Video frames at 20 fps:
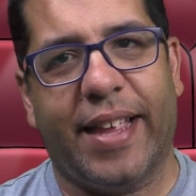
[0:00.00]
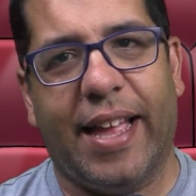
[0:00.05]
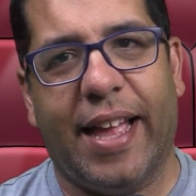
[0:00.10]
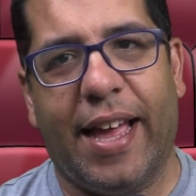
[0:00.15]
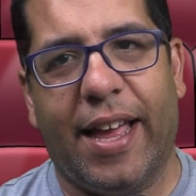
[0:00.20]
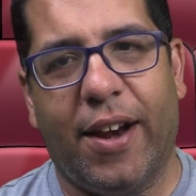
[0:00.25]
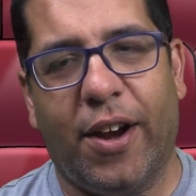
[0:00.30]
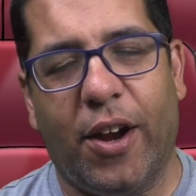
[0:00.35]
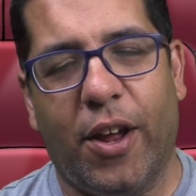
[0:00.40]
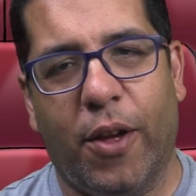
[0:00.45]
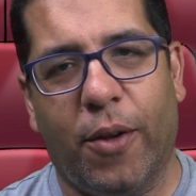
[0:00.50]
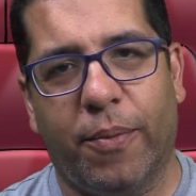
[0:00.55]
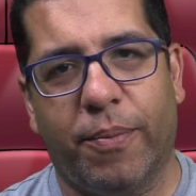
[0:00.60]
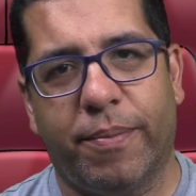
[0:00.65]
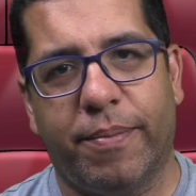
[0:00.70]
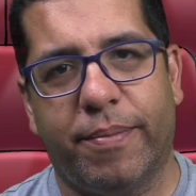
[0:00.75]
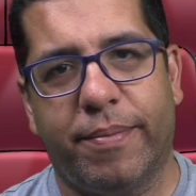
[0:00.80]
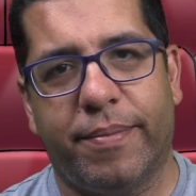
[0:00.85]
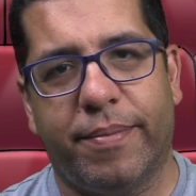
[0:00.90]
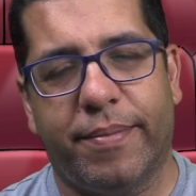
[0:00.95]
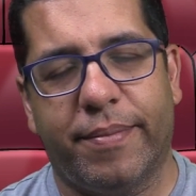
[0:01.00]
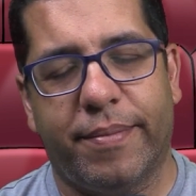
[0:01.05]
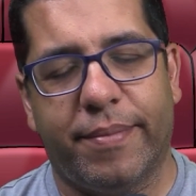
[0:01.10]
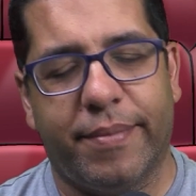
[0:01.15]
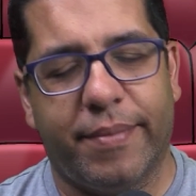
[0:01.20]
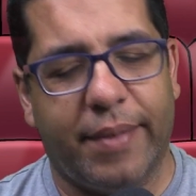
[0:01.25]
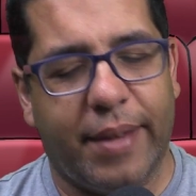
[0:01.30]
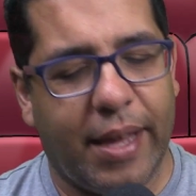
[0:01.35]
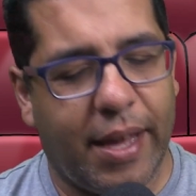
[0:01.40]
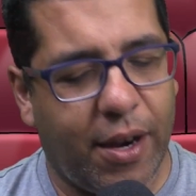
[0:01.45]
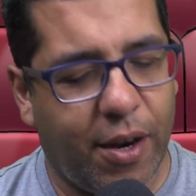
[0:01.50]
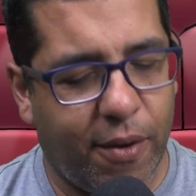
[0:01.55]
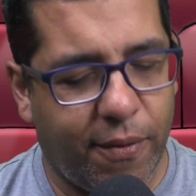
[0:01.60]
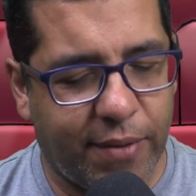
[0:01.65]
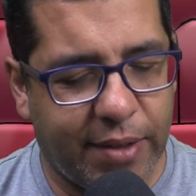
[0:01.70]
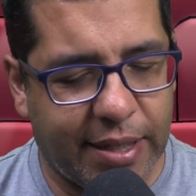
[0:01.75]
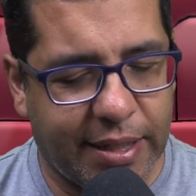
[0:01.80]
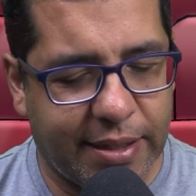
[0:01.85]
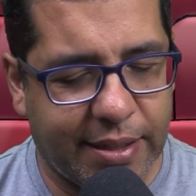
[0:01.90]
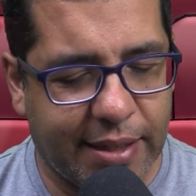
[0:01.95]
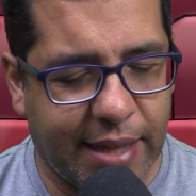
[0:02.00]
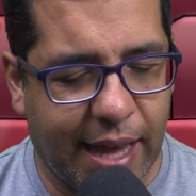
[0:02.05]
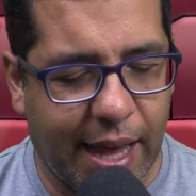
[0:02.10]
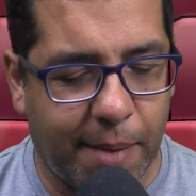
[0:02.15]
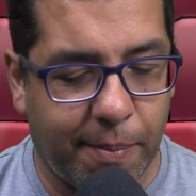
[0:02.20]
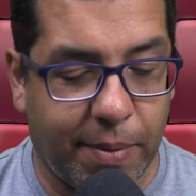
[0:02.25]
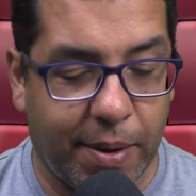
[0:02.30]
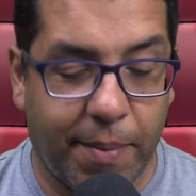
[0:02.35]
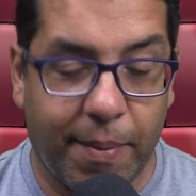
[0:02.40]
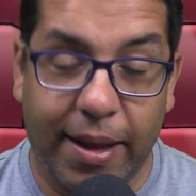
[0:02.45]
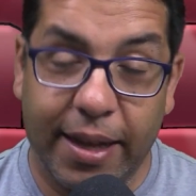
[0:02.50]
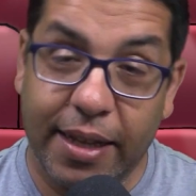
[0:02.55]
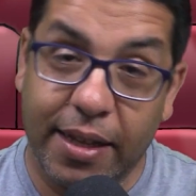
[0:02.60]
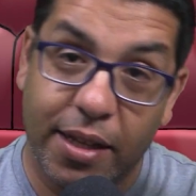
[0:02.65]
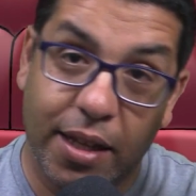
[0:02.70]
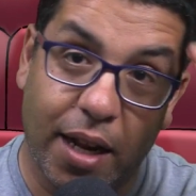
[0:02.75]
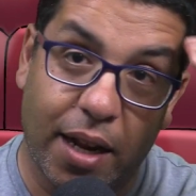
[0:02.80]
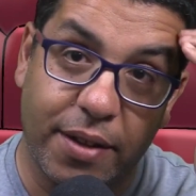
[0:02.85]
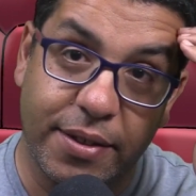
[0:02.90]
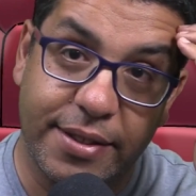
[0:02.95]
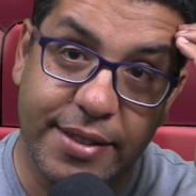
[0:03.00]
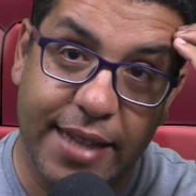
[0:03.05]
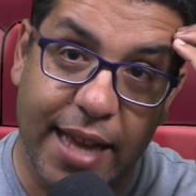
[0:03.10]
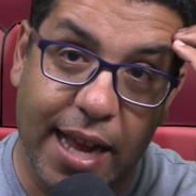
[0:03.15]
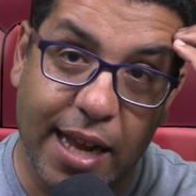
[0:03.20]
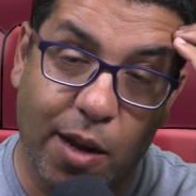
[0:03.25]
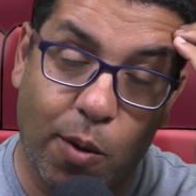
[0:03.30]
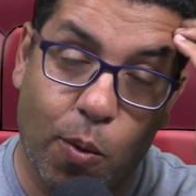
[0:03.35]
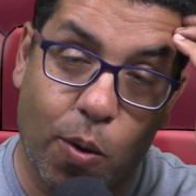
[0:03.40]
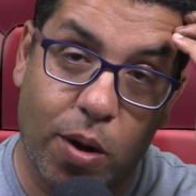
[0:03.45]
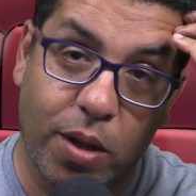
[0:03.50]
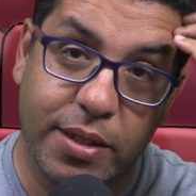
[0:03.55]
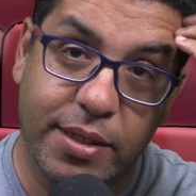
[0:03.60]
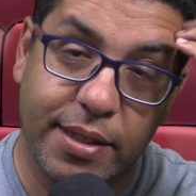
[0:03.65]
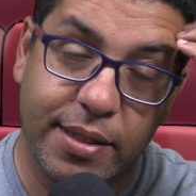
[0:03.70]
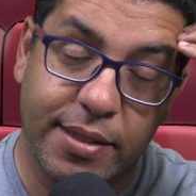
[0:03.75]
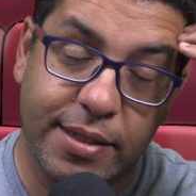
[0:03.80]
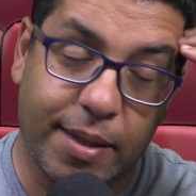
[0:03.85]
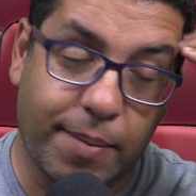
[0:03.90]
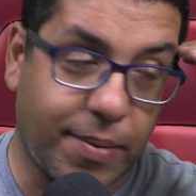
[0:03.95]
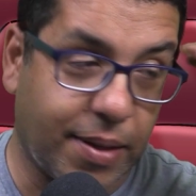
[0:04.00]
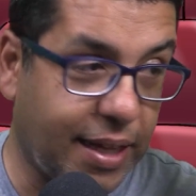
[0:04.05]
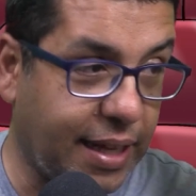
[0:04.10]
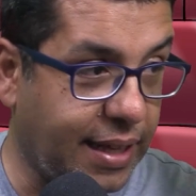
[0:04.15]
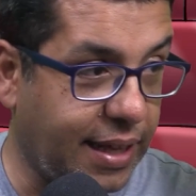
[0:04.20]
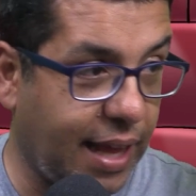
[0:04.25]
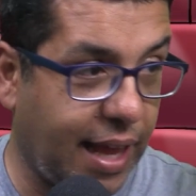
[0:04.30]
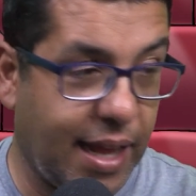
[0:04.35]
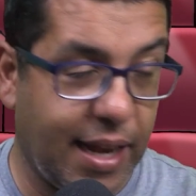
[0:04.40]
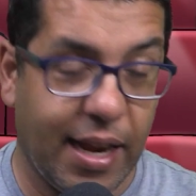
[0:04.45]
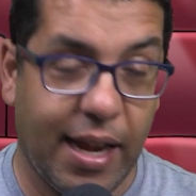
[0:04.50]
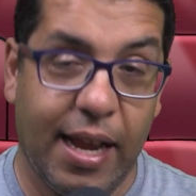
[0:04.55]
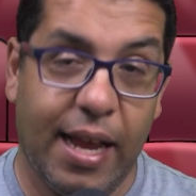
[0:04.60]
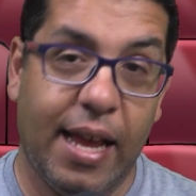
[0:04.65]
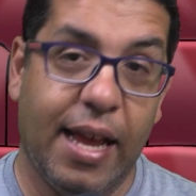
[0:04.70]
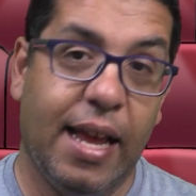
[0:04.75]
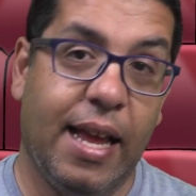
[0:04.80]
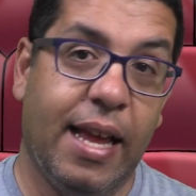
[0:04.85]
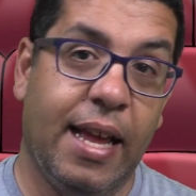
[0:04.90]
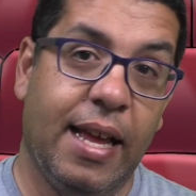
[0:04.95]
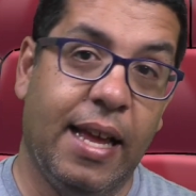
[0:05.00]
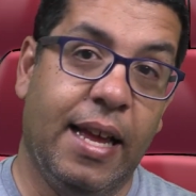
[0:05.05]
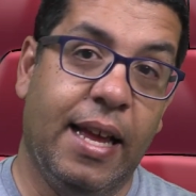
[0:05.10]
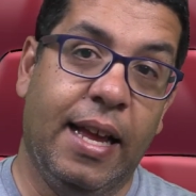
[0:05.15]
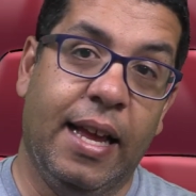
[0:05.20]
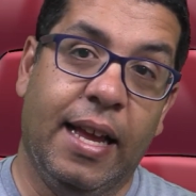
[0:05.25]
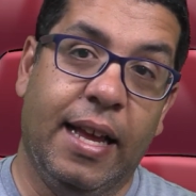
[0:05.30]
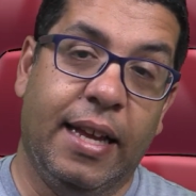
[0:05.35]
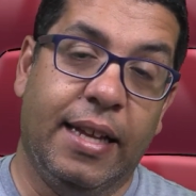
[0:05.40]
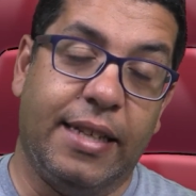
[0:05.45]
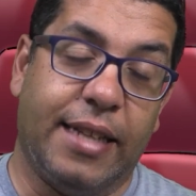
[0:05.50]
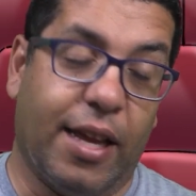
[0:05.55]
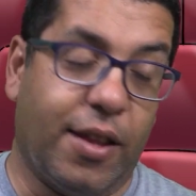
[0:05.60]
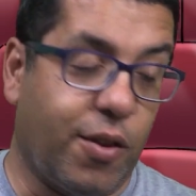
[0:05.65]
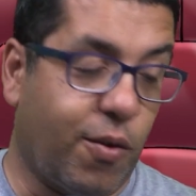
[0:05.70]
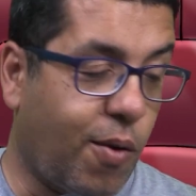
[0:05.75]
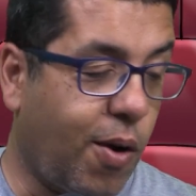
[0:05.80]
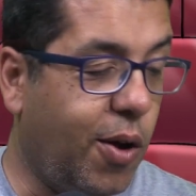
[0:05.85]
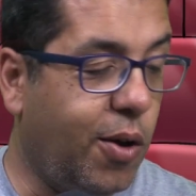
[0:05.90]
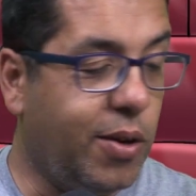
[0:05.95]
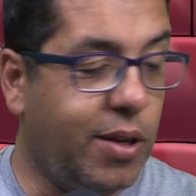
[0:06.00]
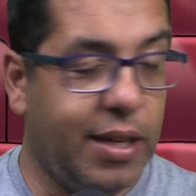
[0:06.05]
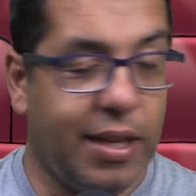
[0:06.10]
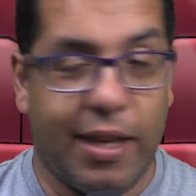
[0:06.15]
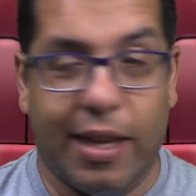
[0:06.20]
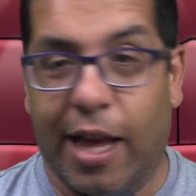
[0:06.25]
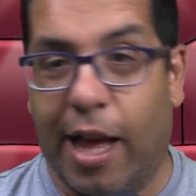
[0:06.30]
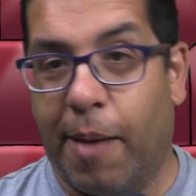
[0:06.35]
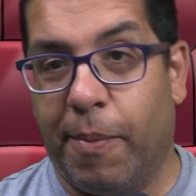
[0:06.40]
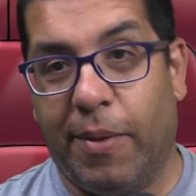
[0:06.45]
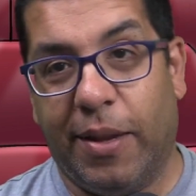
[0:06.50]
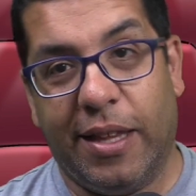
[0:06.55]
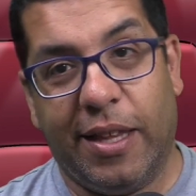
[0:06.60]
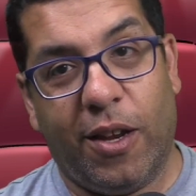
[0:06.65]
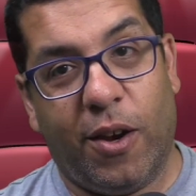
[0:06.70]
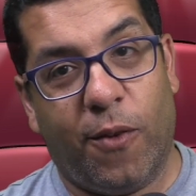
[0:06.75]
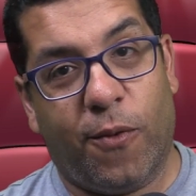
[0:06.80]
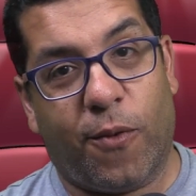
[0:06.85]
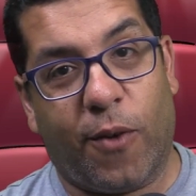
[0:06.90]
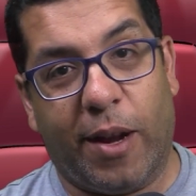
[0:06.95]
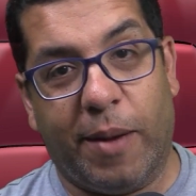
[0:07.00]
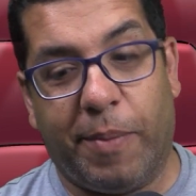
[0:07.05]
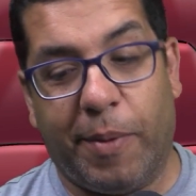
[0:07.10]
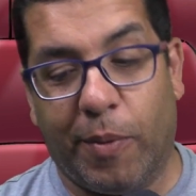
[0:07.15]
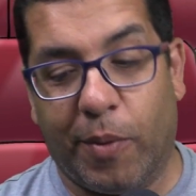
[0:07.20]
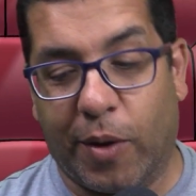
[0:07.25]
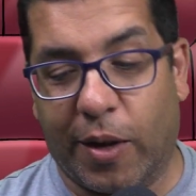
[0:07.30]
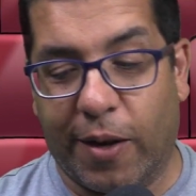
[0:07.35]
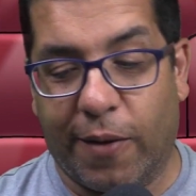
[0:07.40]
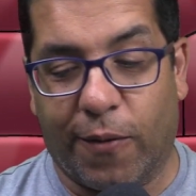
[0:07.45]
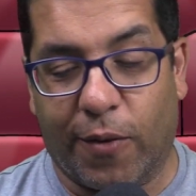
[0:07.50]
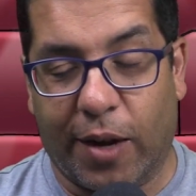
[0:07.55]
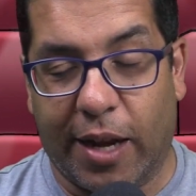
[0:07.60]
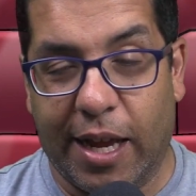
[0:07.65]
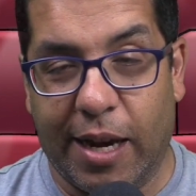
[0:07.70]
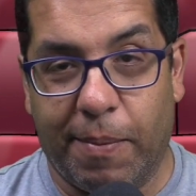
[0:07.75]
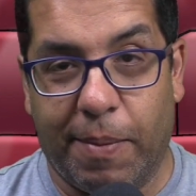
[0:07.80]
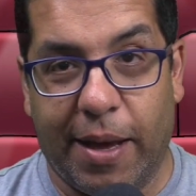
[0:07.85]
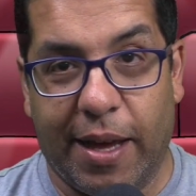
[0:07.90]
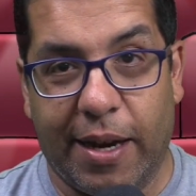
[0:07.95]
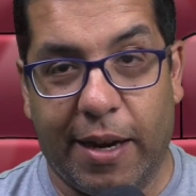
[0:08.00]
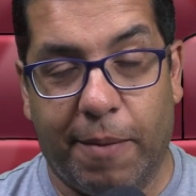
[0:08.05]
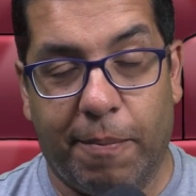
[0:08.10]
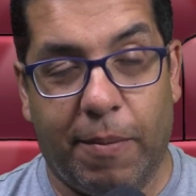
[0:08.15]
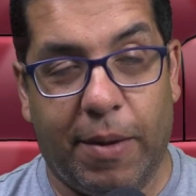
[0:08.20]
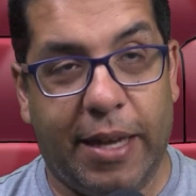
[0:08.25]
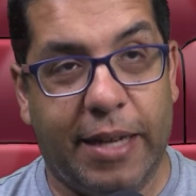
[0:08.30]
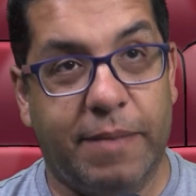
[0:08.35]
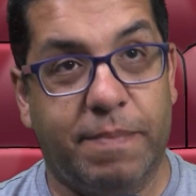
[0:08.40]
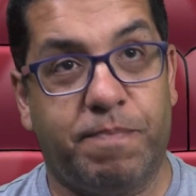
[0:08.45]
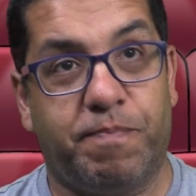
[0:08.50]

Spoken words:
I don't know if it's that, but it might, SAG Awards, something like that down the road. I'm a little afraid people are going to forget about it, but